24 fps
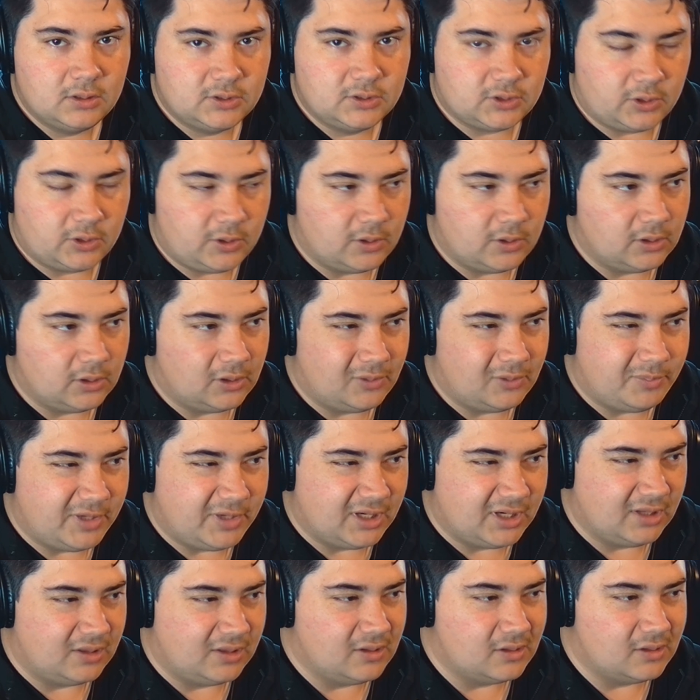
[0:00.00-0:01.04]
show you a little
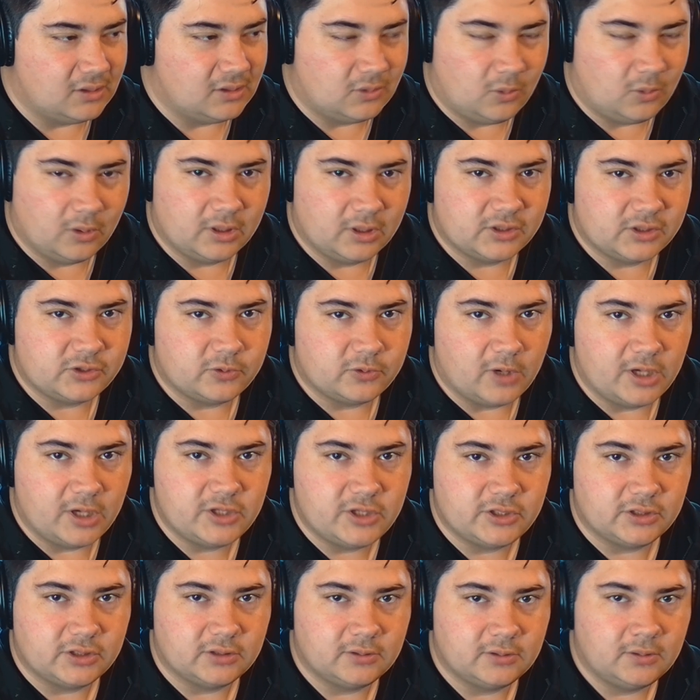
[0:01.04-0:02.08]
bit of the
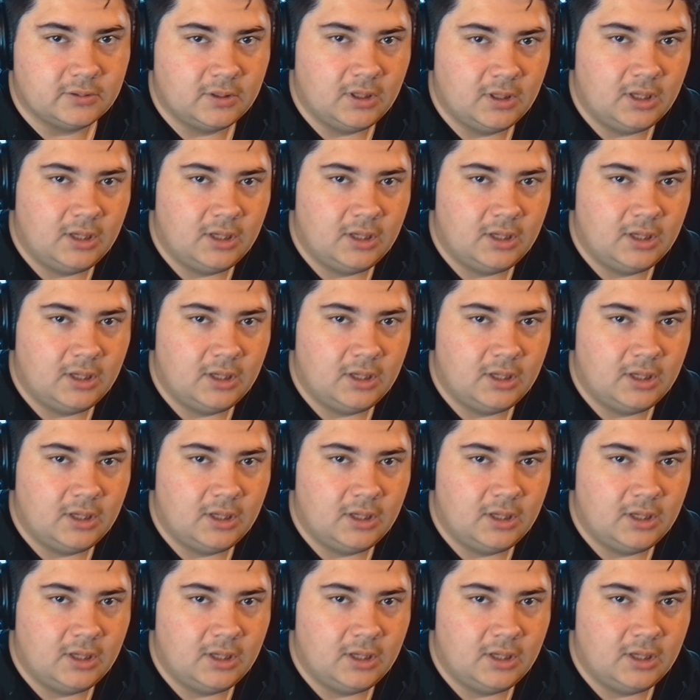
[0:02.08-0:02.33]
orchestration,